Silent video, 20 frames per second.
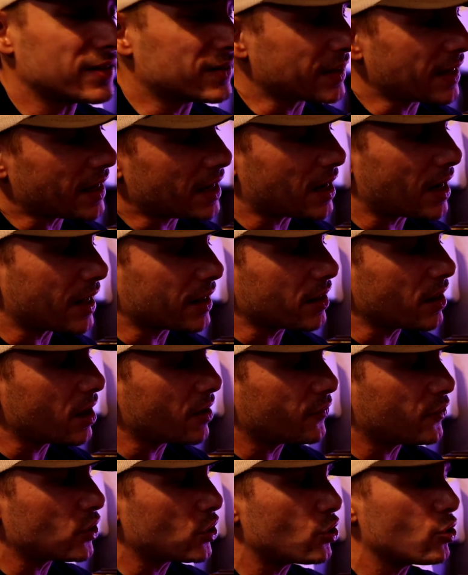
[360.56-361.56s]
saying I
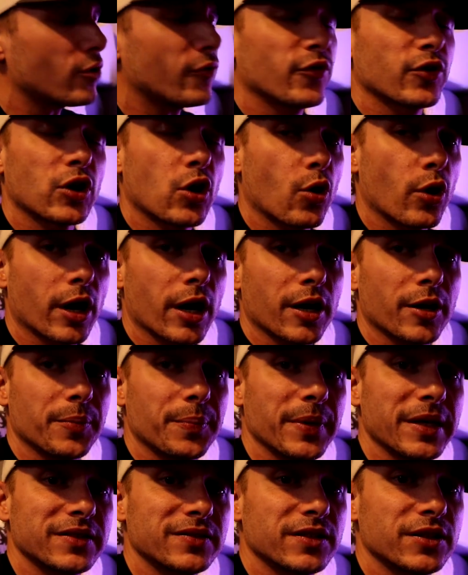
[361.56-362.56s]
love you if you're going on a
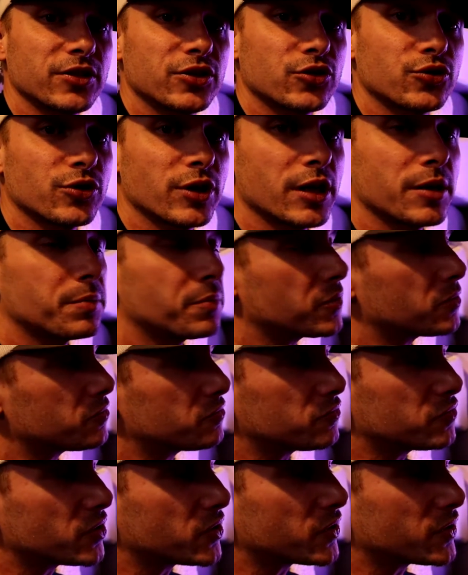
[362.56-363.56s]
business trip.
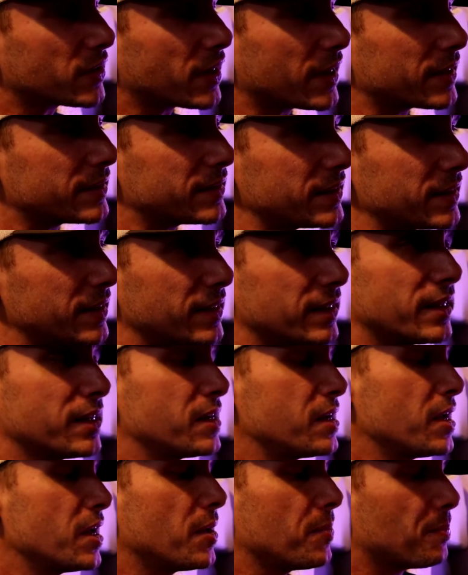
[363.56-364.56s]
Just an idea.
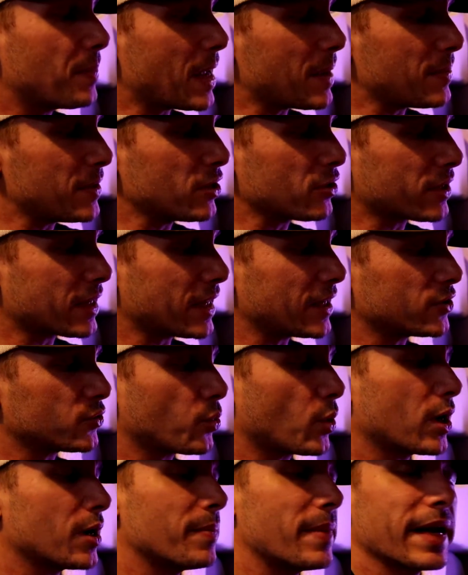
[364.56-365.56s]
Maybe your kids
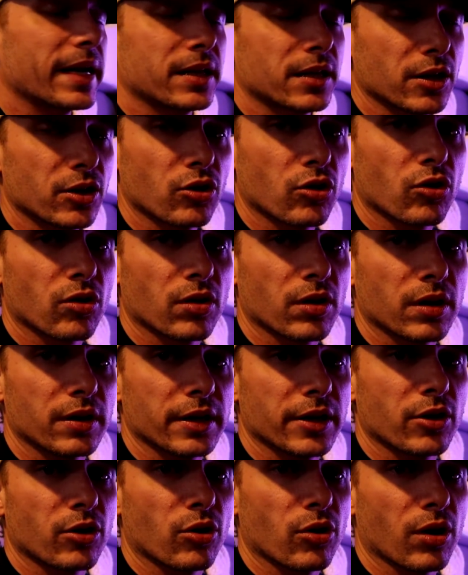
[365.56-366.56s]
want to make little
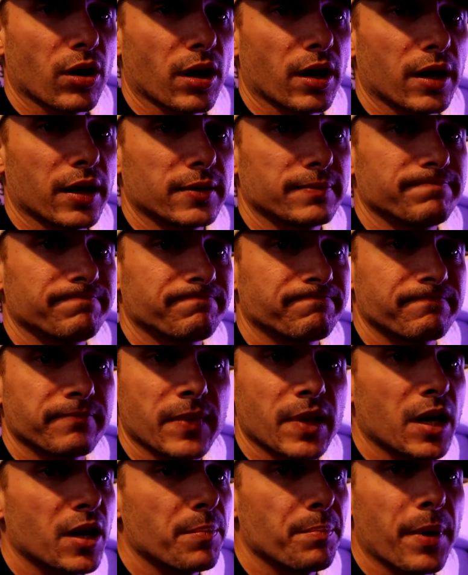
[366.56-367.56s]

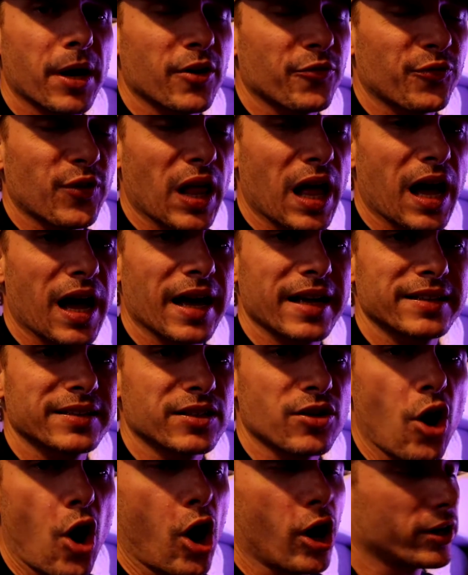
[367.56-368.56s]
butterflies
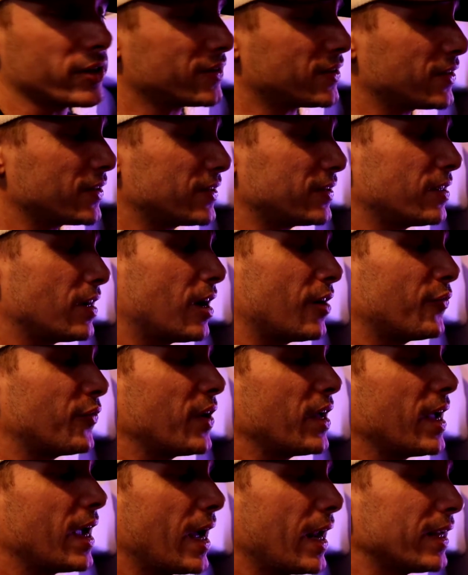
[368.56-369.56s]
and hearts and stuff.
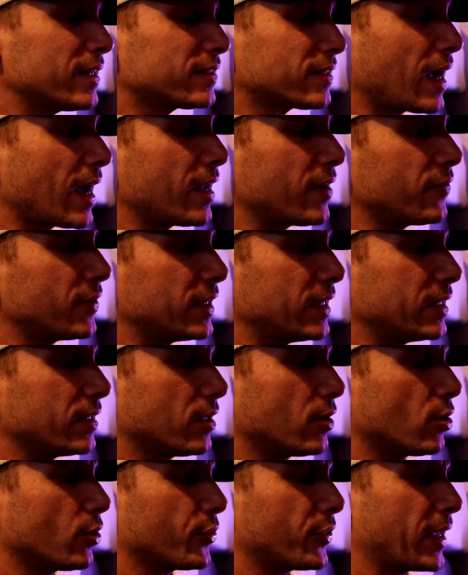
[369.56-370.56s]
And it's kind of a neat
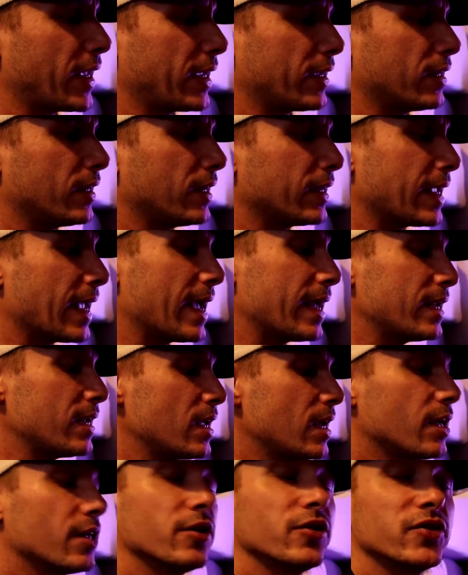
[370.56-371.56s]
little thing. Again,
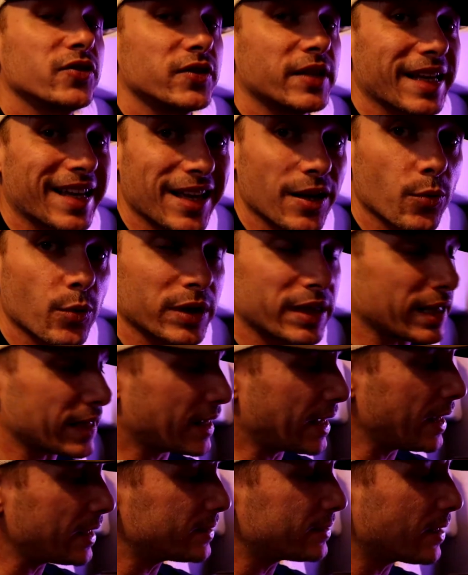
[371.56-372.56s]
sticking with the
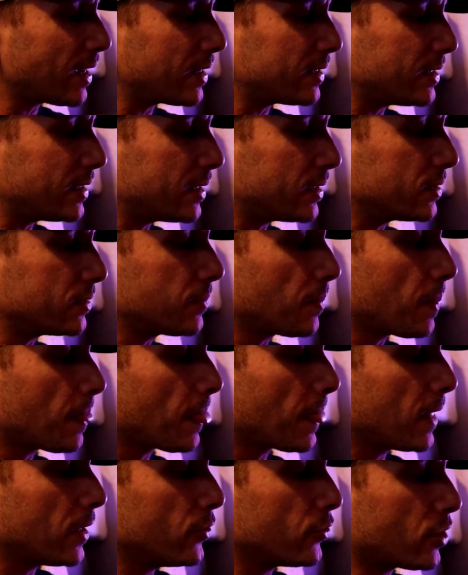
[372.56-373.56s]
kids' idea,
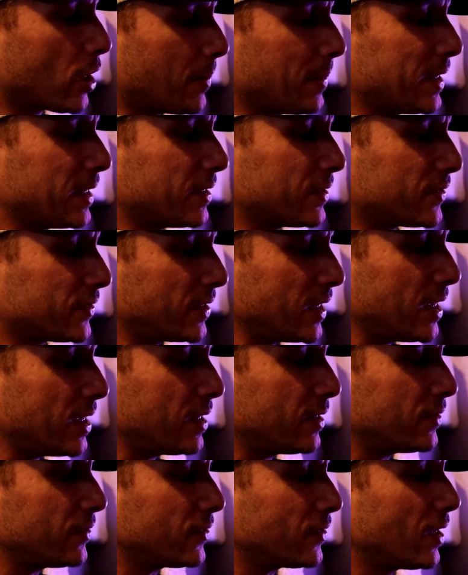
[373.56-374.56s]
you come into
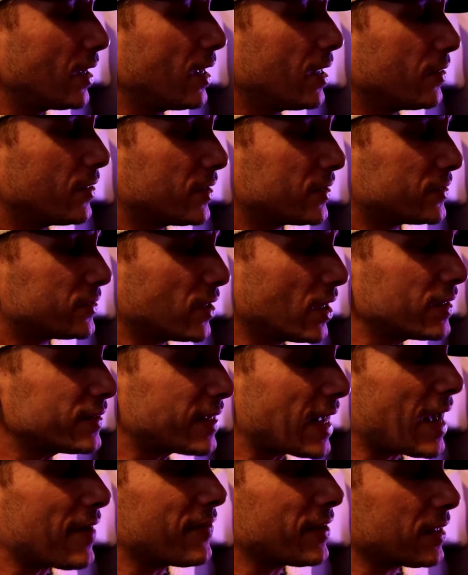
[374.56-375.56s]
scenes. This does
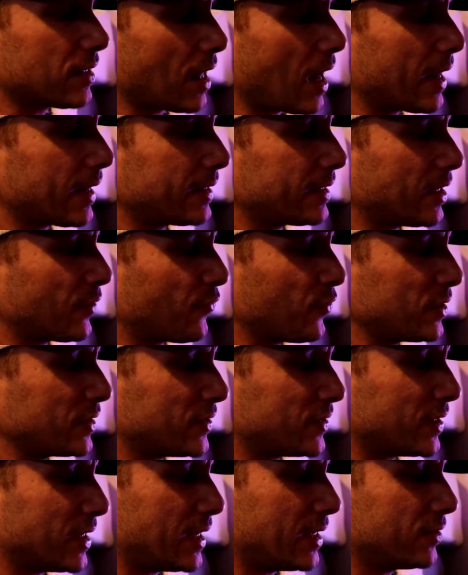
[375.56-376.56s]
have a lot of different
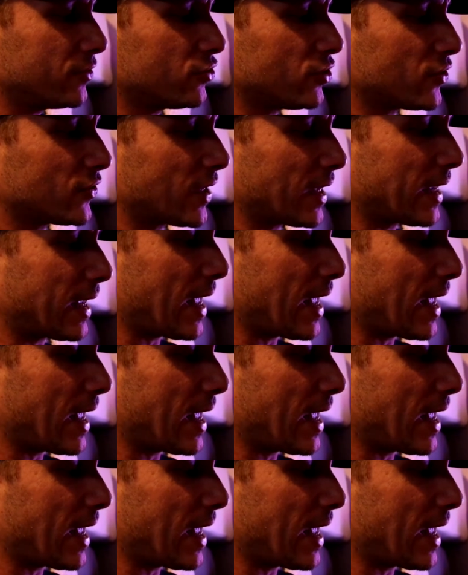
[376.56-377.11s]
scenes, just like